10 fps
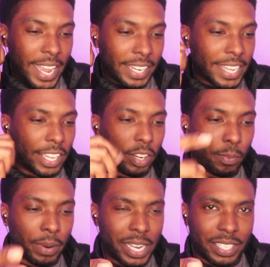like, yo,
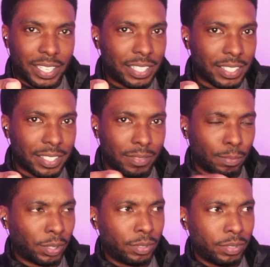presidents,
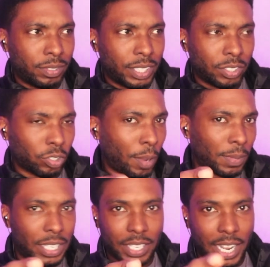Putin and Trump,
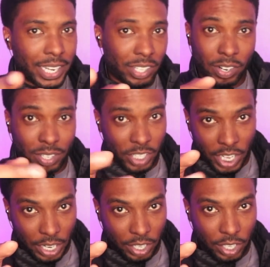these guys aren't the
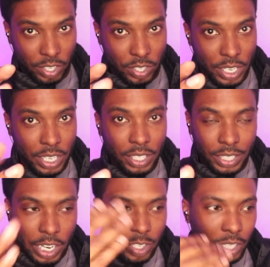shot callers.
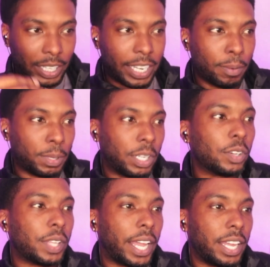There's a layer
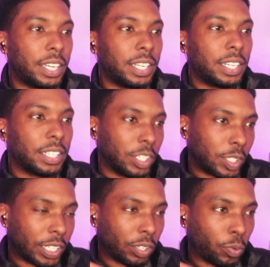below that. There's
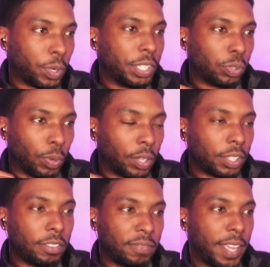like the rich,
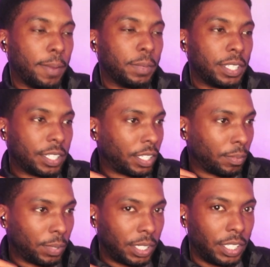wealthy families, like the
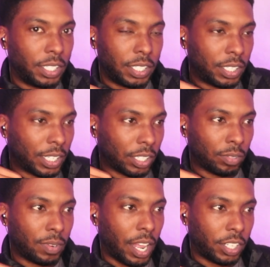Medici's, like the
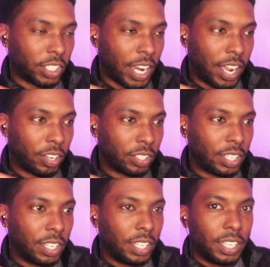Rothschilds,
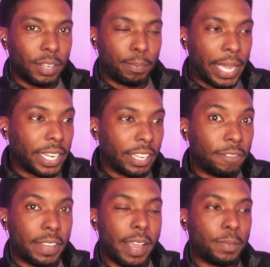banking
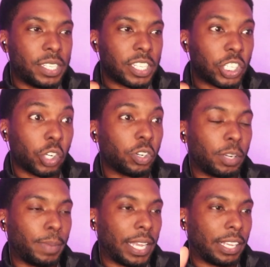families,
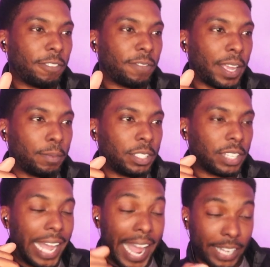historic banking families,
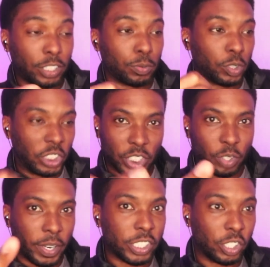actual
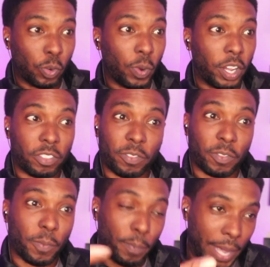generational wealth
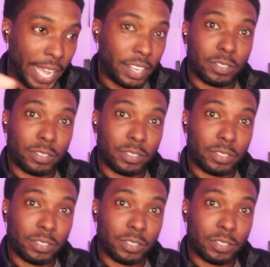from back